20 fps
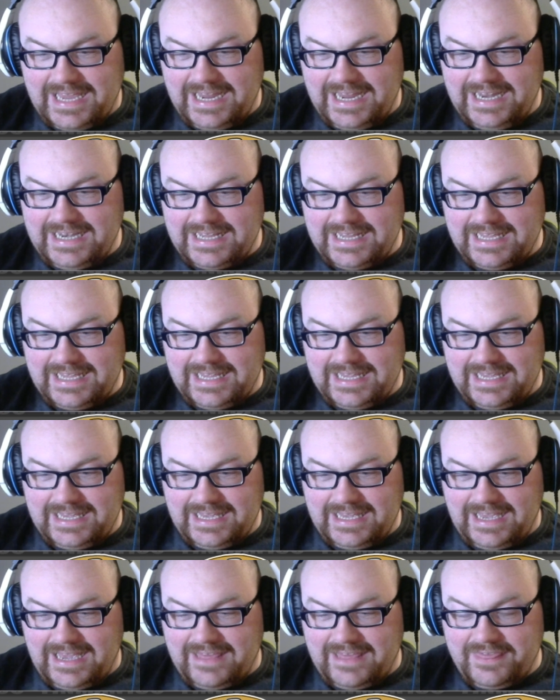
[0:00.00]
it
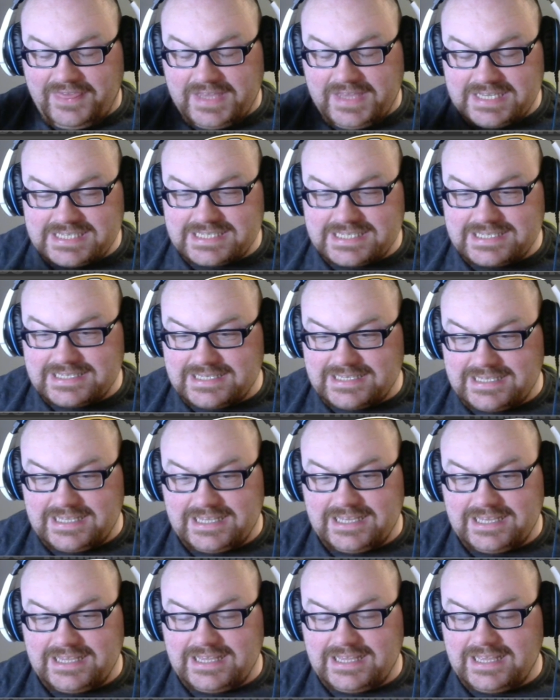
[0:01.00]
this
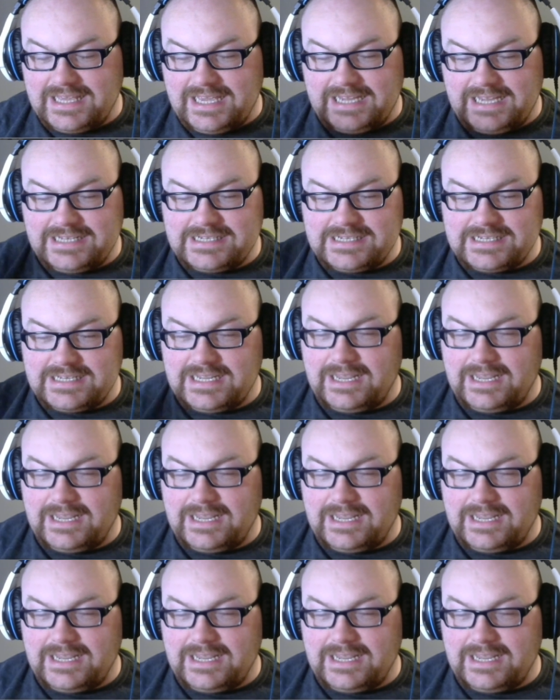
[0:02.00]
and